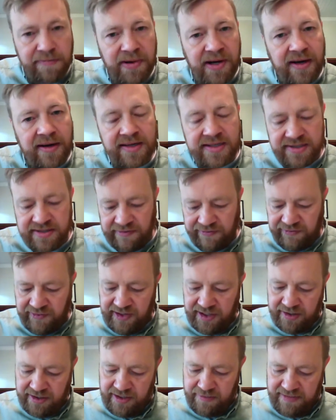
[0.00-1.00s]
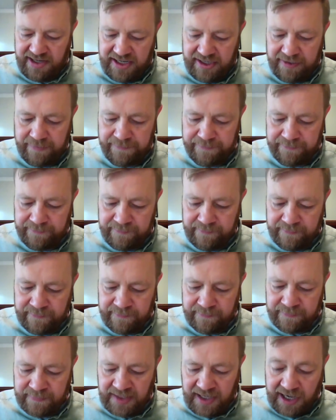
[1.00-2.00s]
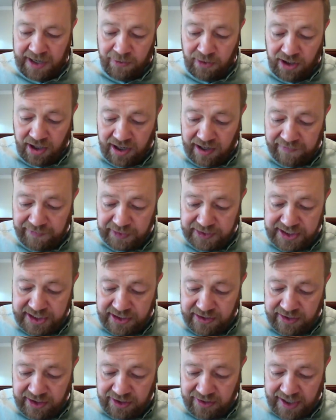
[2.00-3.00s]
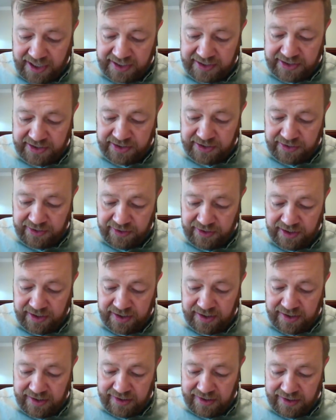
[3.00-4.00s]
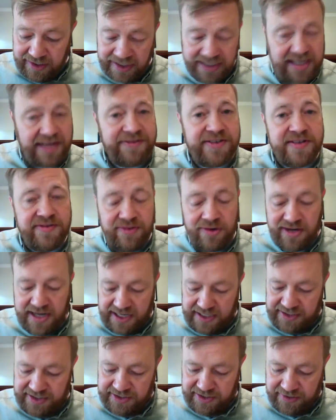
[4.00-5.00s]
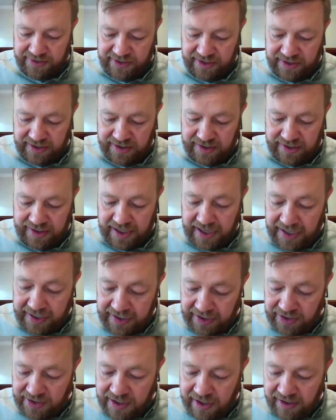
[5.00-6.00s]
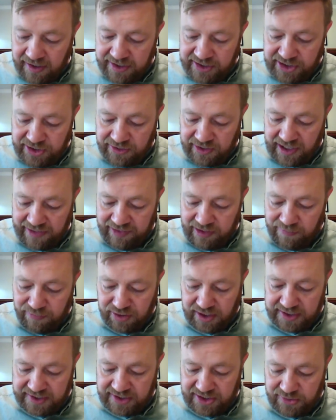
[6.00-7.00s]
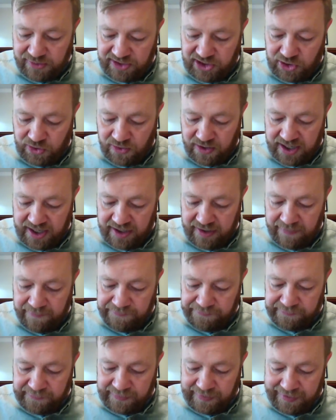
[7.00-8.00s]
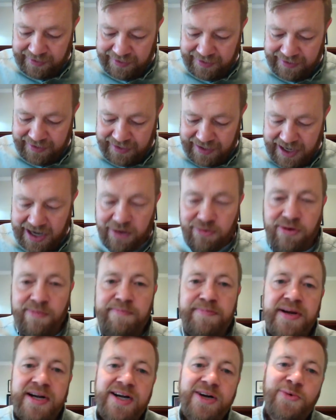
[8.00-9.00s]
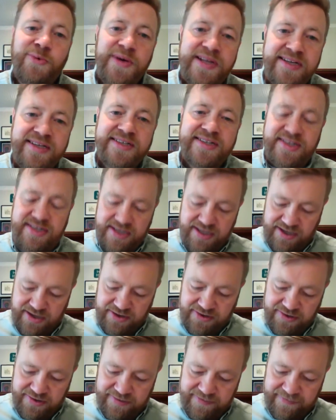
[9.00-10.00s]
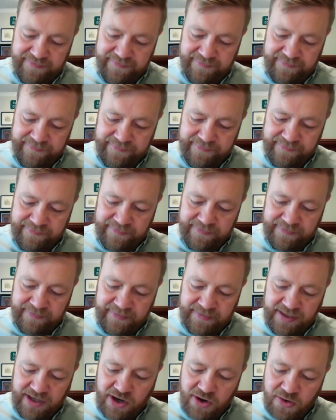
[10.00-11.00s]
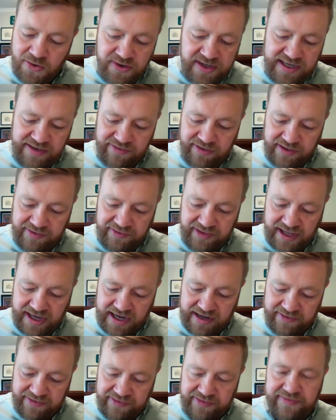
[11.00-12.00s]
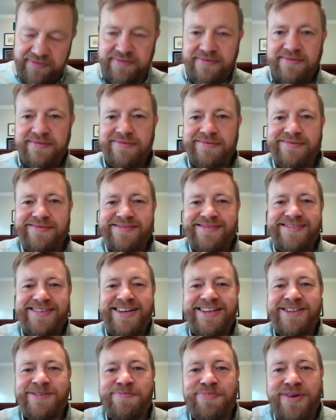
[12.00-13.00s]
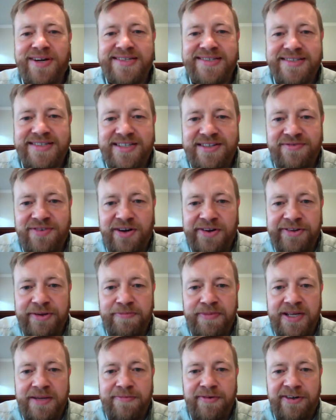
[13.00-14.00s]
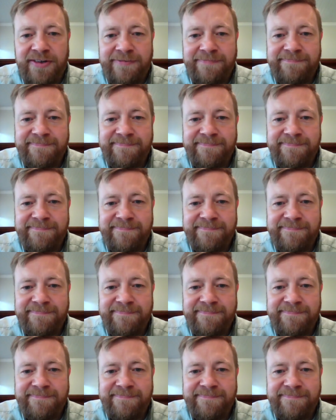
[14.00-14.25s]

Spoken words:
the bonds of fear in me. I will offer to you a gift of gratitude, and acknowledge your loving presence with joy. I will bear witness to you, O giver of life, in the presence of all the people.